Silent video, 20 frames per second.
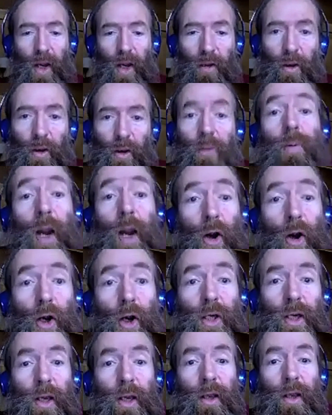
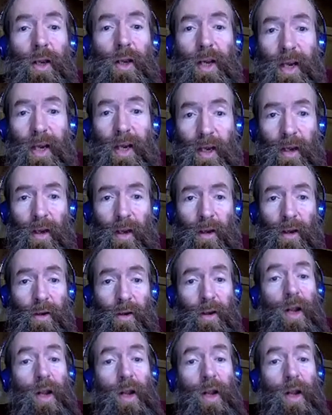priorities is